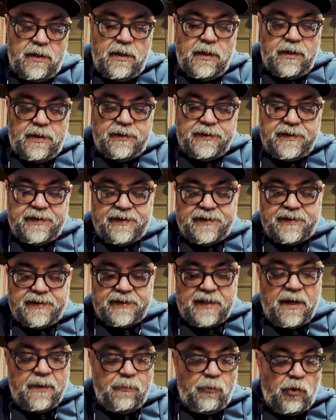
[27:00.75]

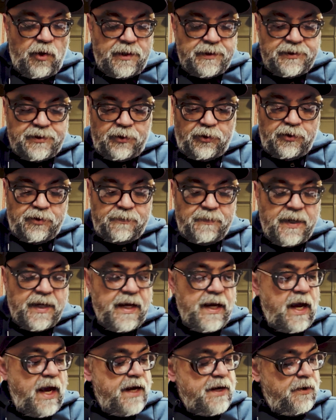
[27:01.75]
Someone told me,
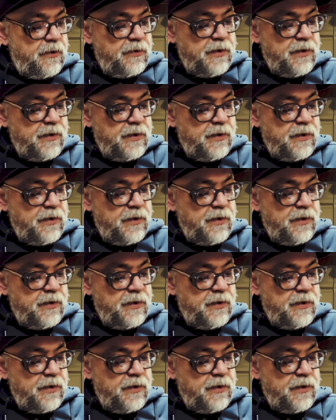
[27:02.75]
I don't